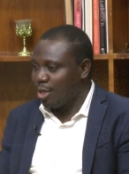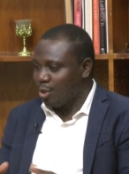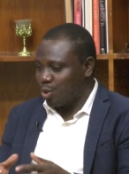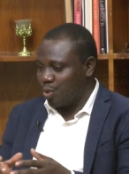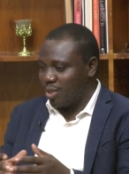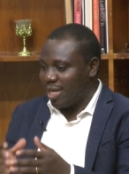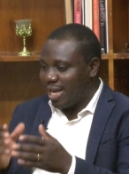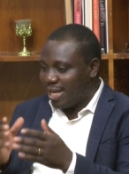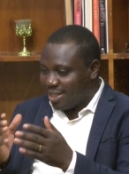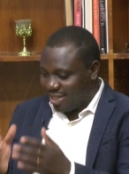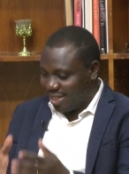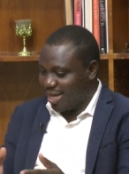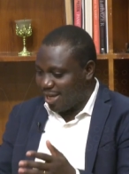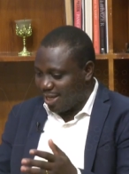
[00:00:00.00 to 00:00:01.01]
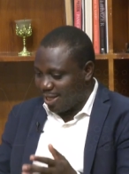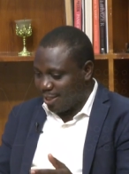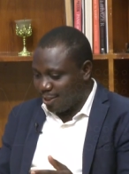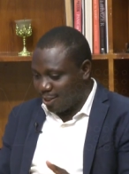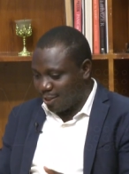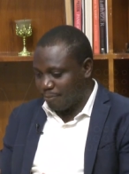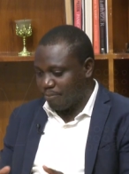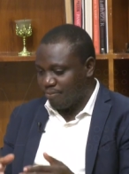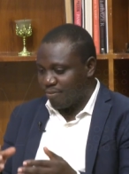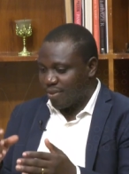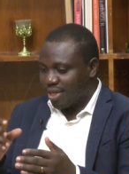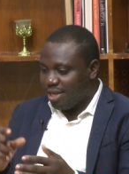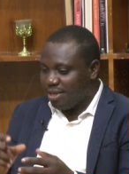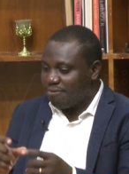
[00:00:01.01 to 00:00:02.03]
So the idea is,
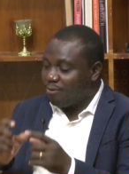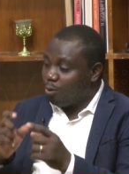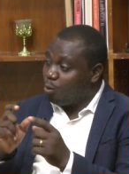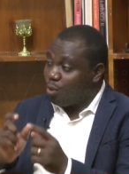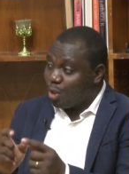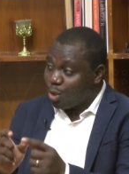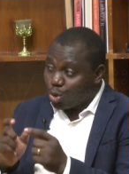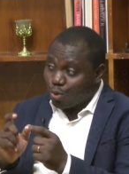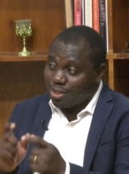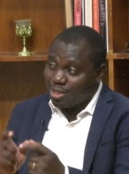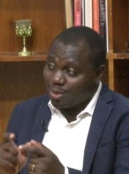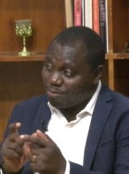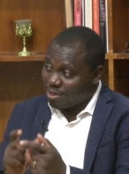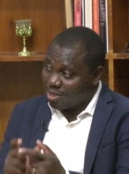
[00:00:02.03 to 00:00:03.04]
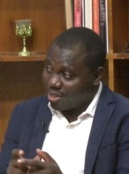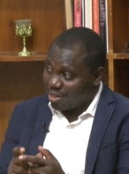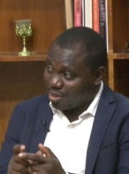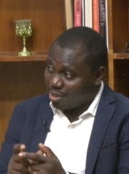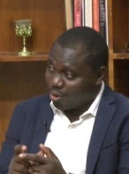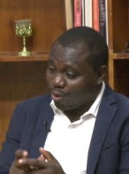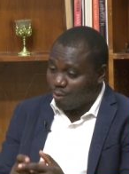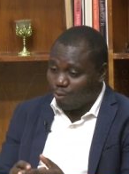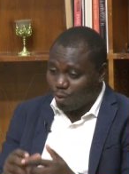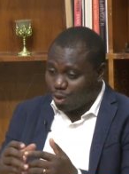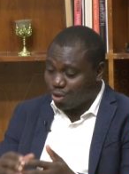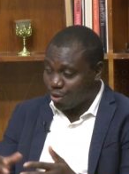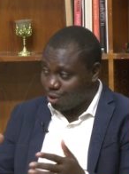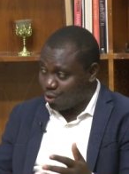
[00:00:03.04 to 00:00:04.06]
if only twenty percent of
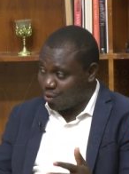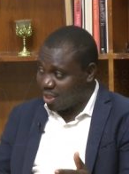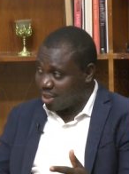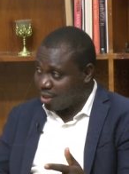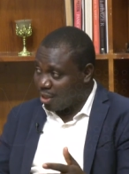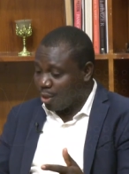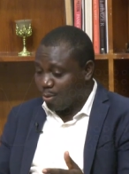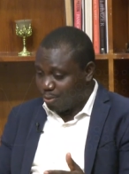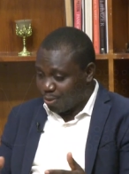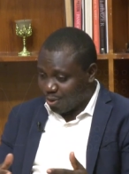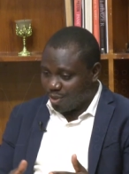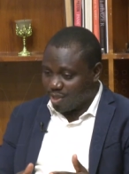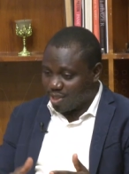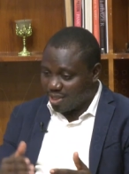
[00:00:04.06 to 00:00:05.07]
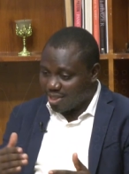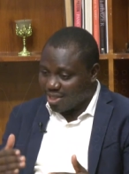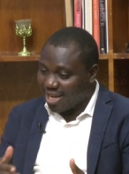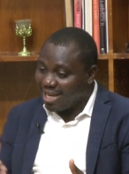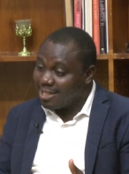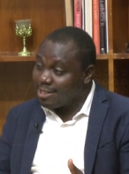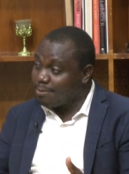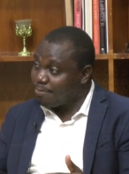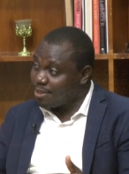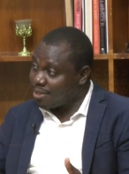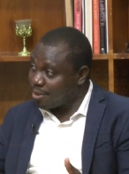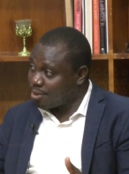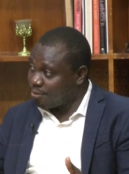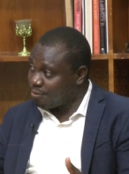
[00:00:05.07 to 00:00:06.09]
what you're doing produces eighty
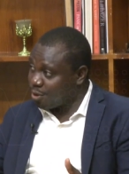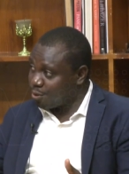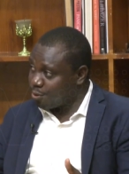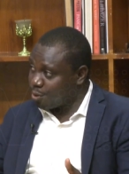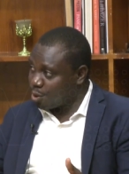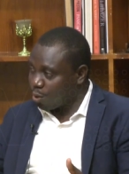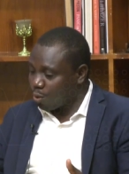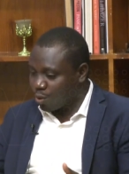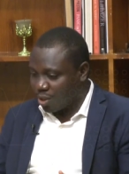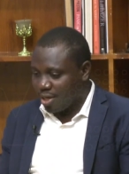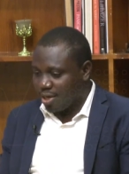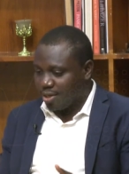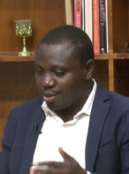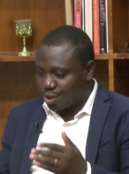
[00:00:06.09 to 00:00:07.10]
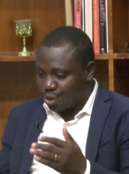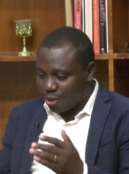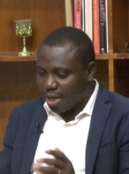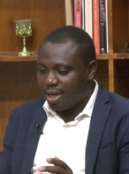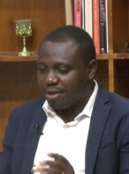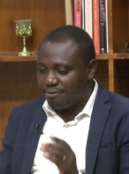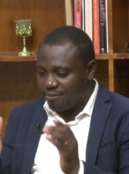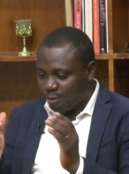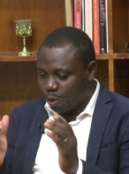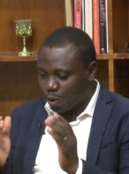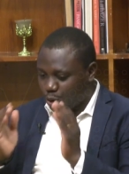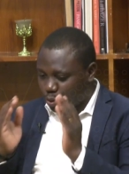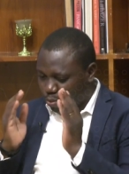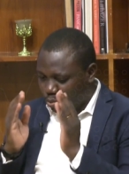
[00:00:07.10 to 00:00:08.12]
percent of your results, try and
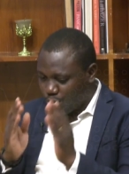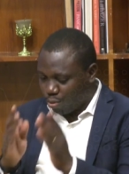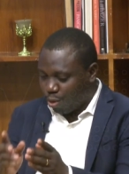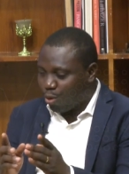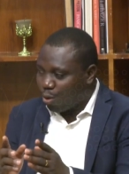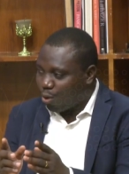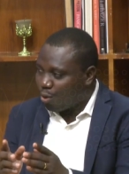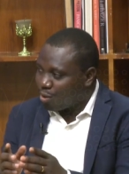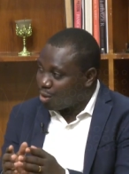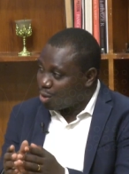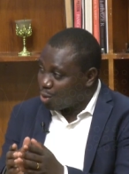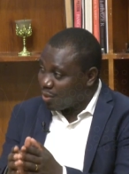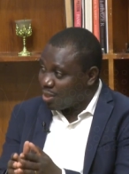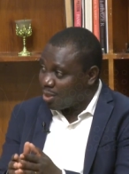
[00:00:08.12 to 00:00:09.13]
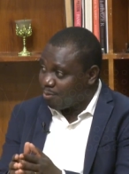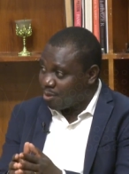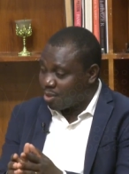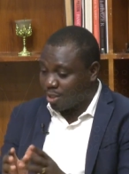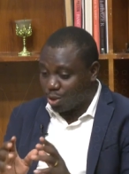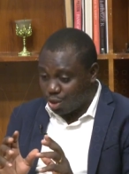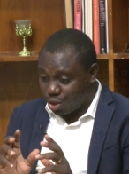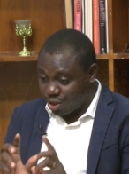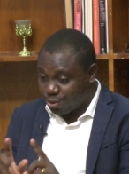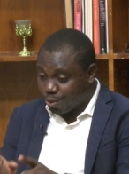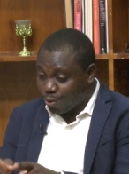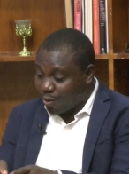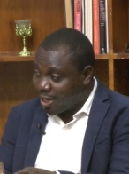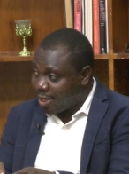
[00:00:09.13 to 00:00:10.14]
focus more on the twenty percent.
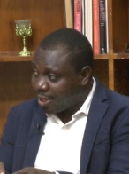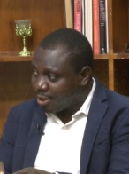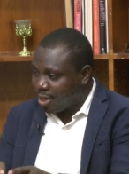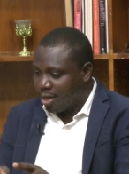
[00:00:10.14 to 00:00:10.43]
Zero in.